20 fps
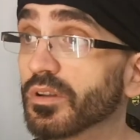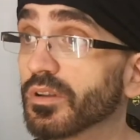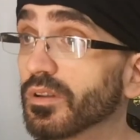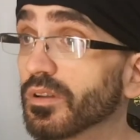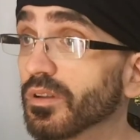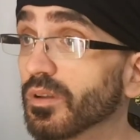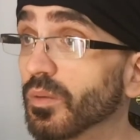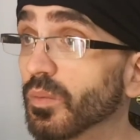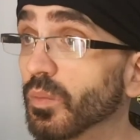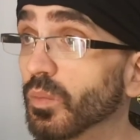
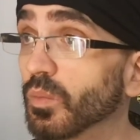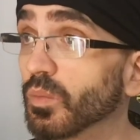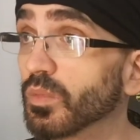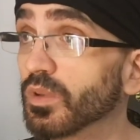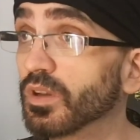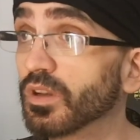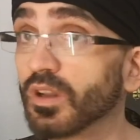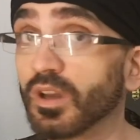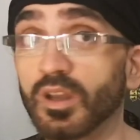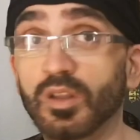
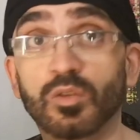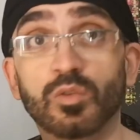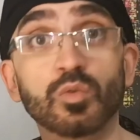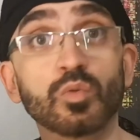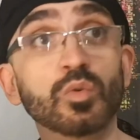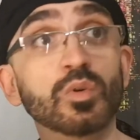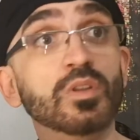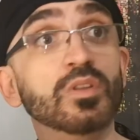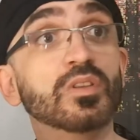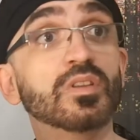and I
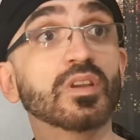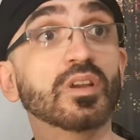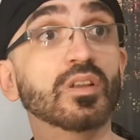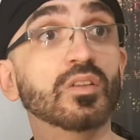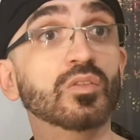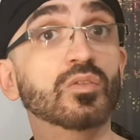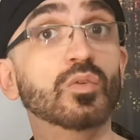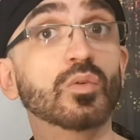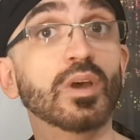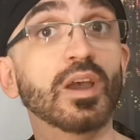do
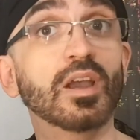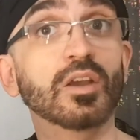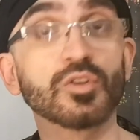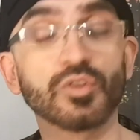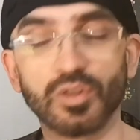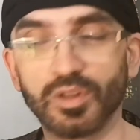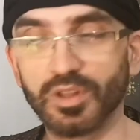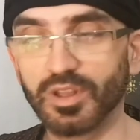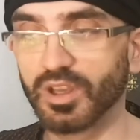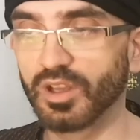intend to
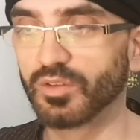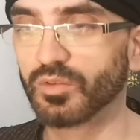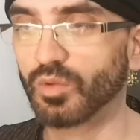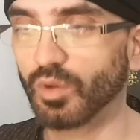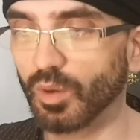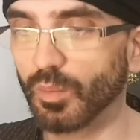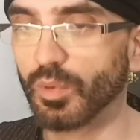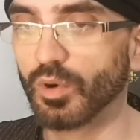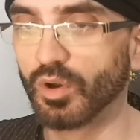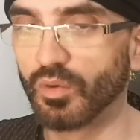actually get
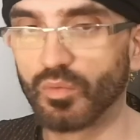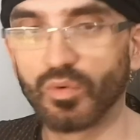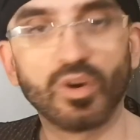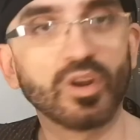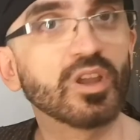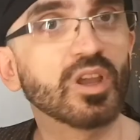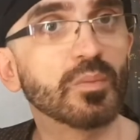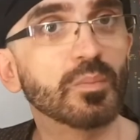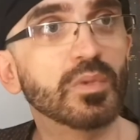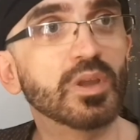to the point
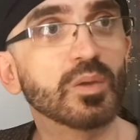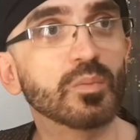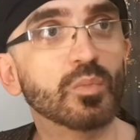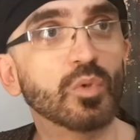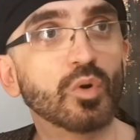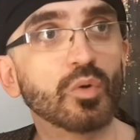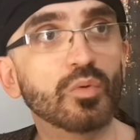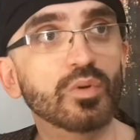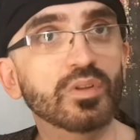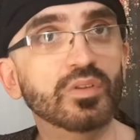where I can make
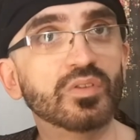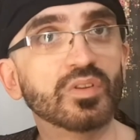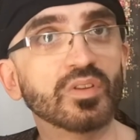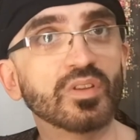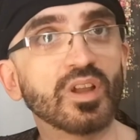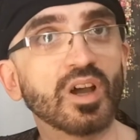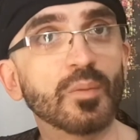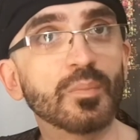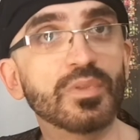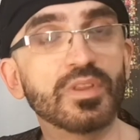more
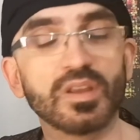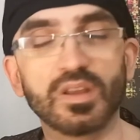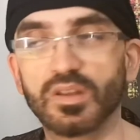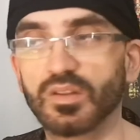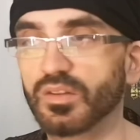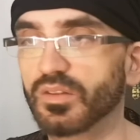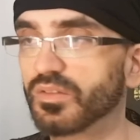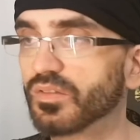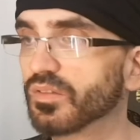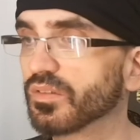recent
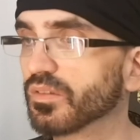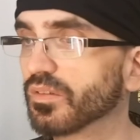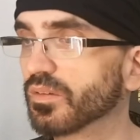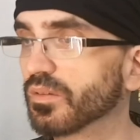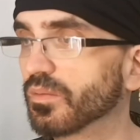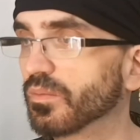updates.